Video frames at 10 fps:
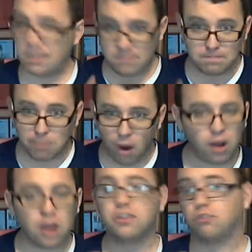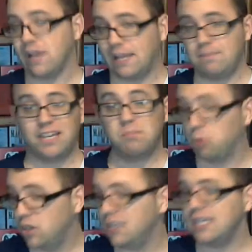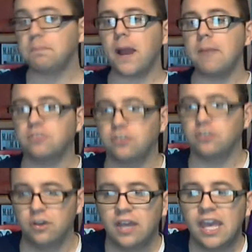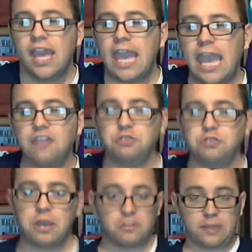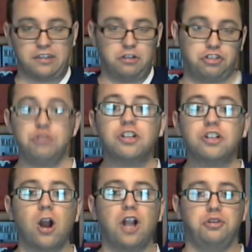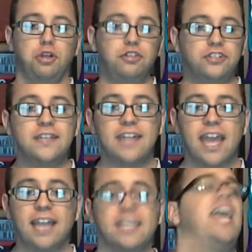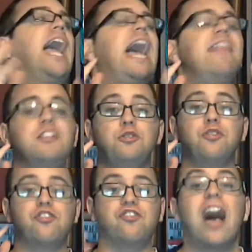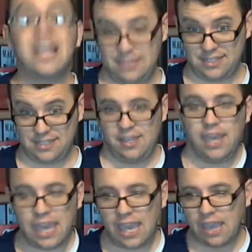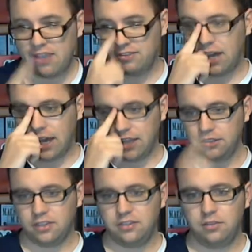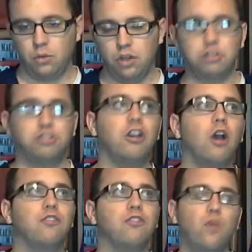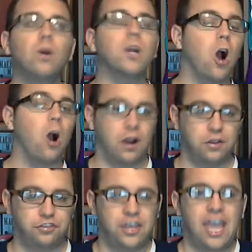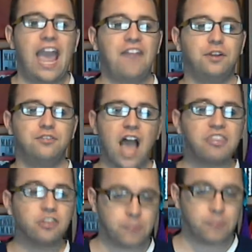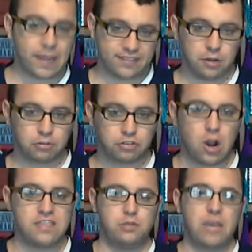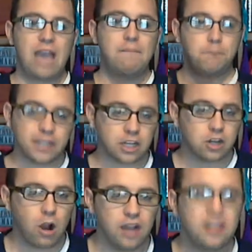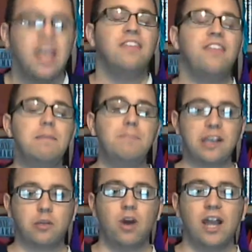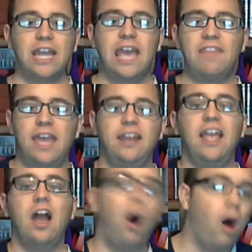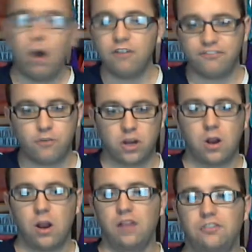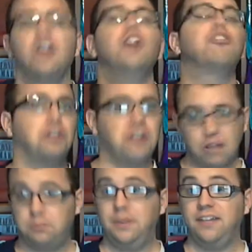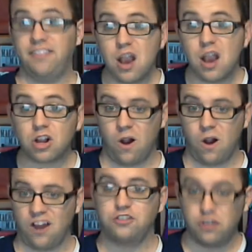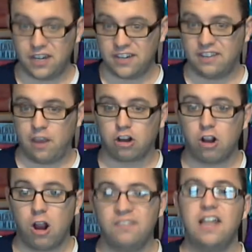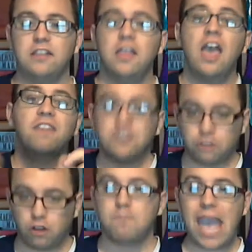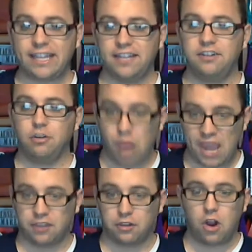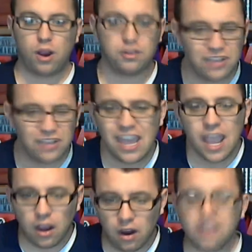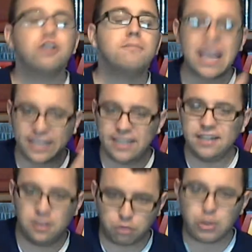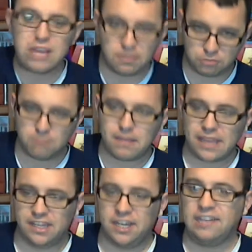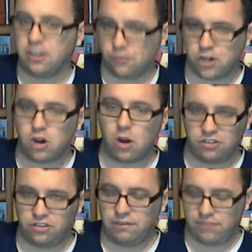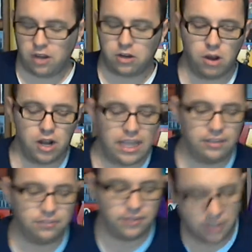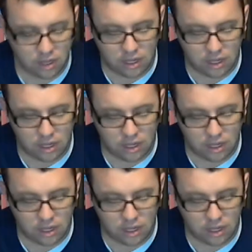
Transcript: It can be borrowed. The trick can be completely impromptu. And you have the spectator choose a card. You lose it in the deck. And then you find it. And you show 4 cards, and they're not the spectator's card, then you have them pick a card, they pick one, and then all 4 cards turn out to be their card, turn into their card, and then they turn back into regular cards. Or they turn back in, 3 of them turn back in different cards, and you have their card as